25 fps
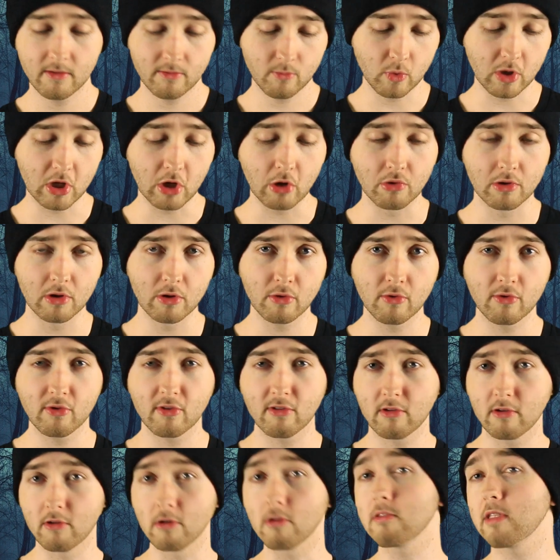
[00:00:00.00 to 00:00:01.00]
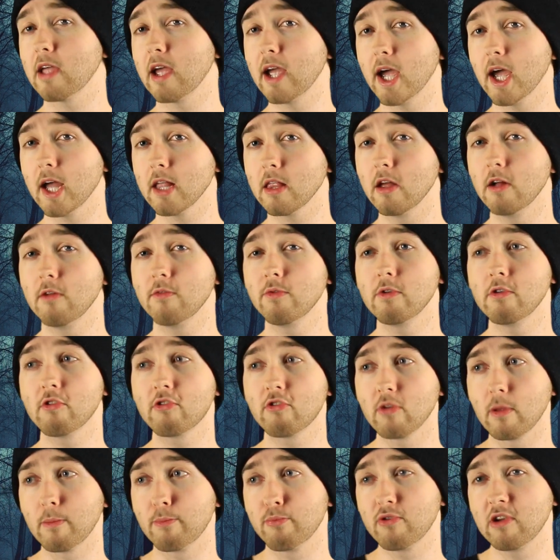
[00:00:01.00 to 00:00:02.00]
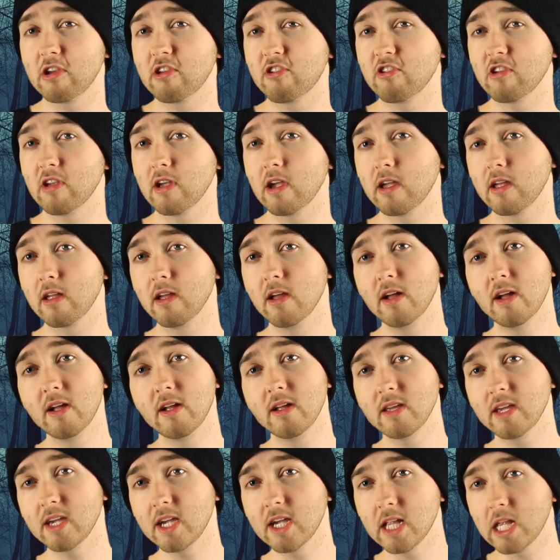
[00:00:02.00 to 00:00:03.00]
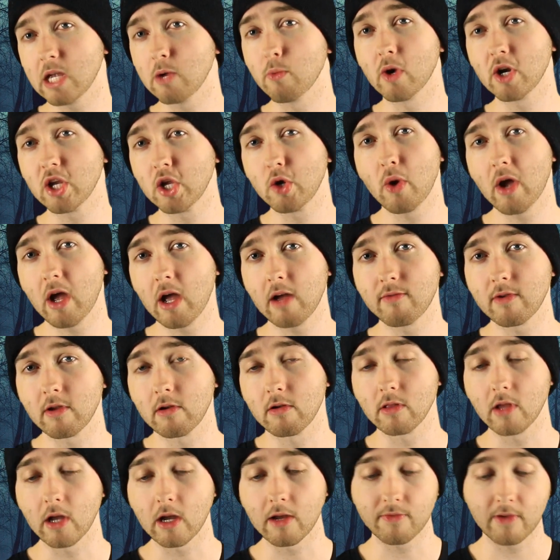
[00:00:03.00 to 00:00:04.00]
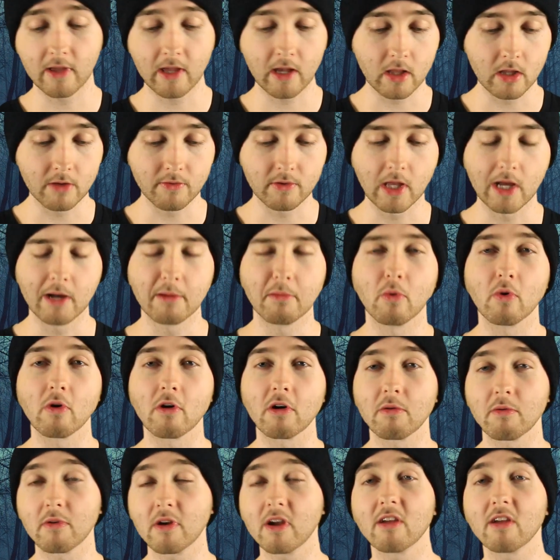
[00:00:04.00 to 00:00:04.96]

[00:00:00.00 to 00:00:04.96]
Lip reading: When you lose your dad, you should appreciate anyone you have in your life a hell of a lot more.